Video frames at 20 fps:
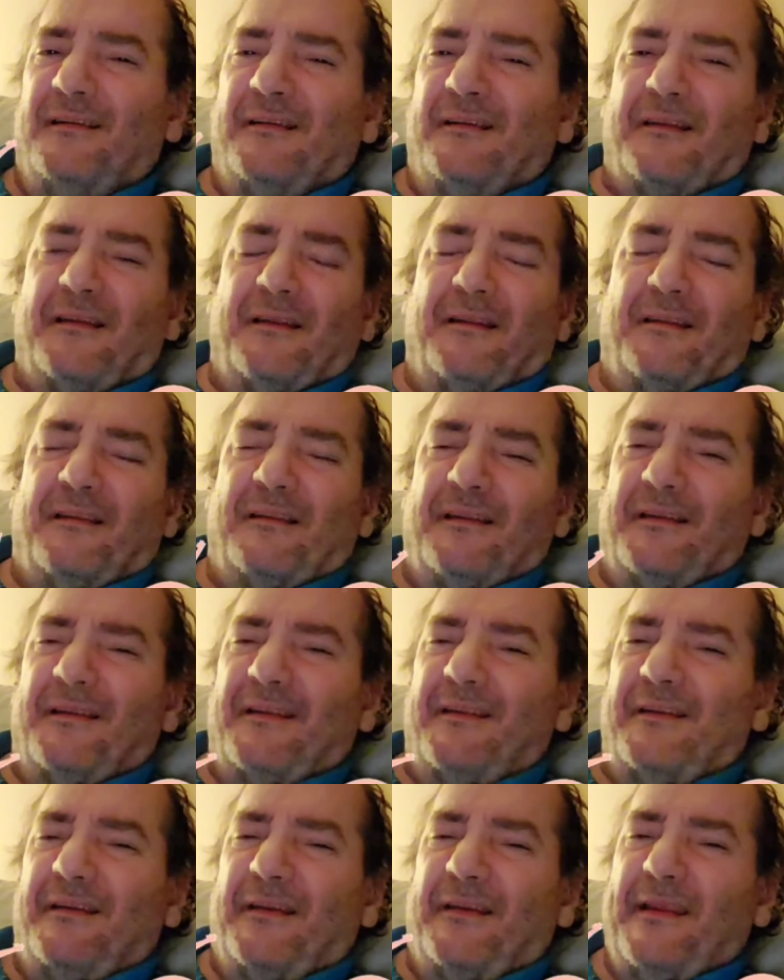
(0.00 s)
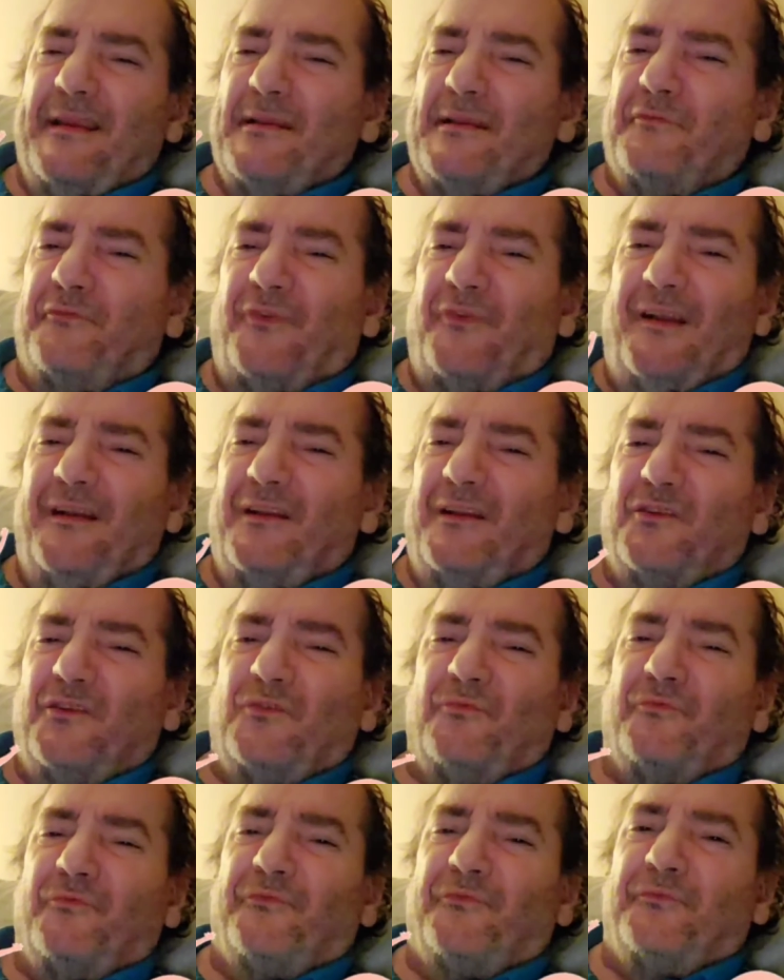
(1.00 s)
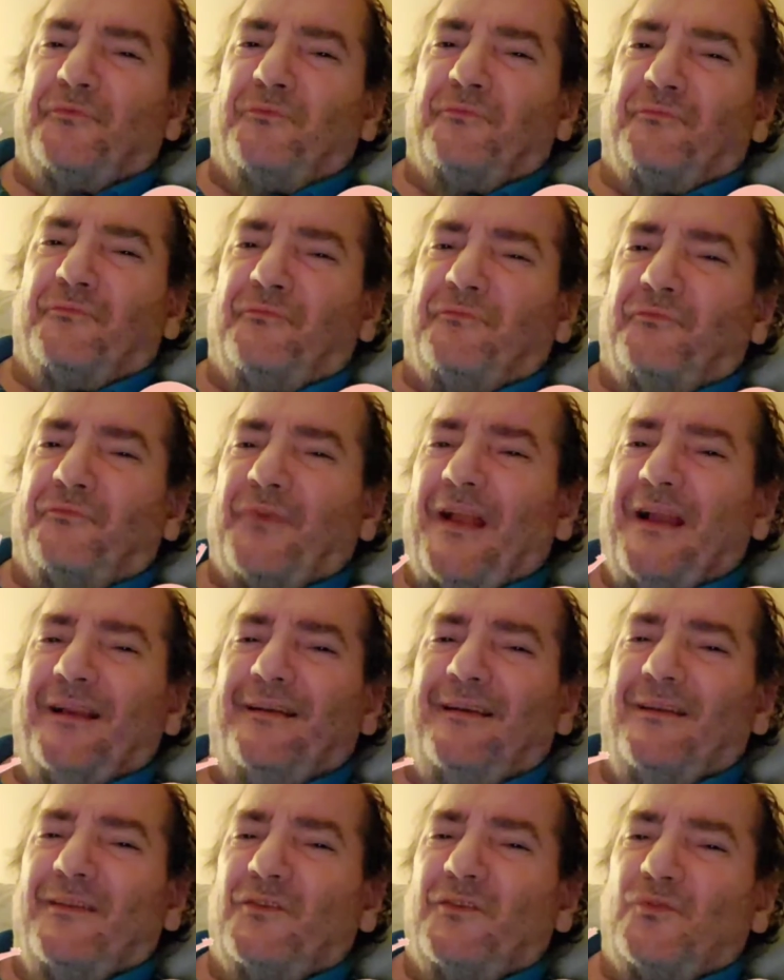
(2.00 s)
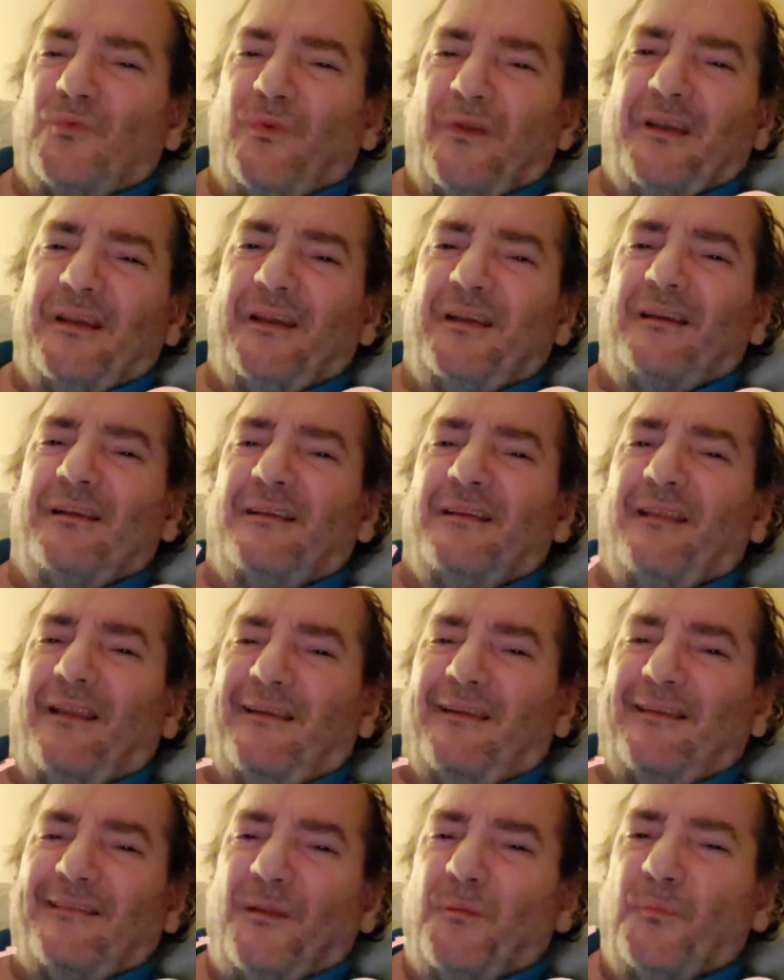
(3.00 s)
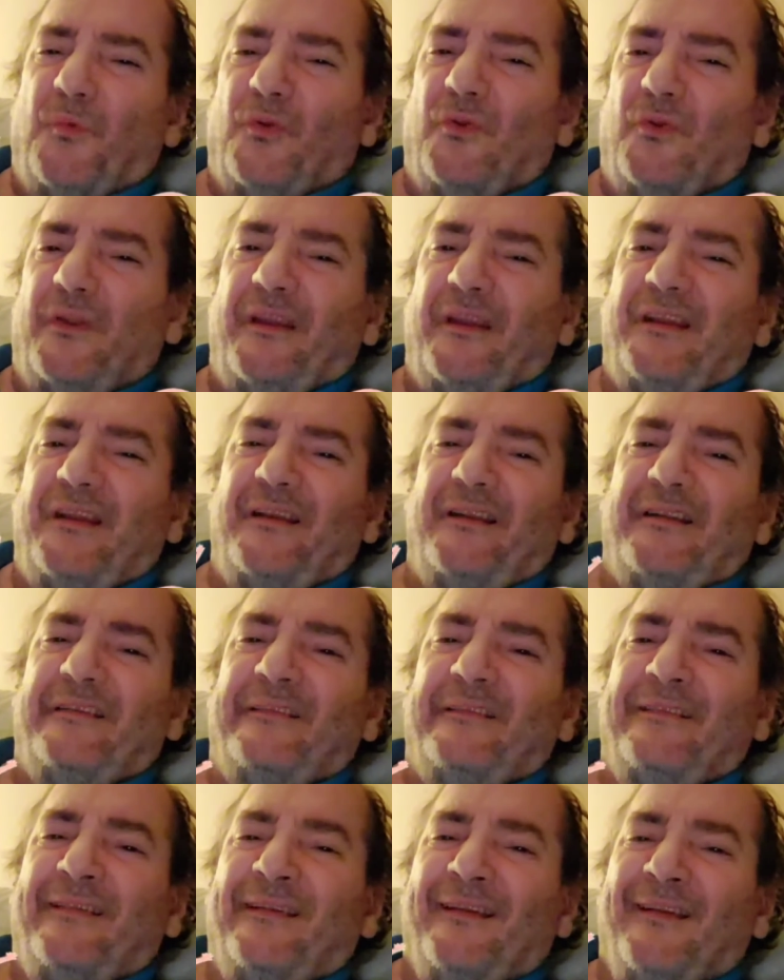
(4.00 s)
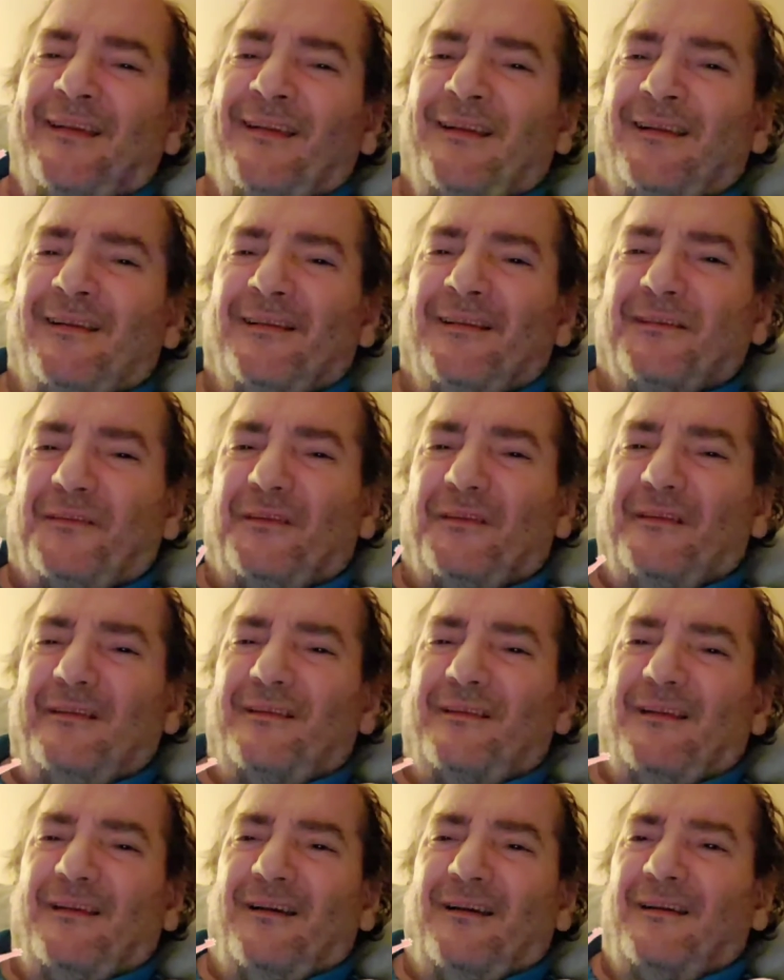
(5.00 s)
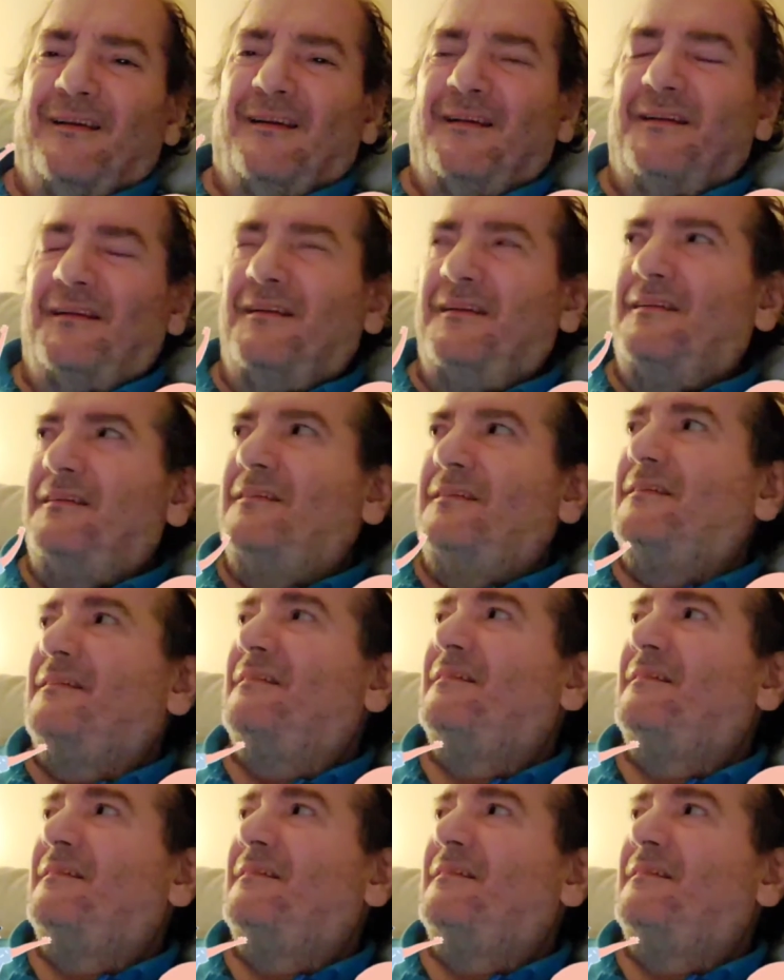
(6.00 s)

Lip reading: it had to find its way like a submarine to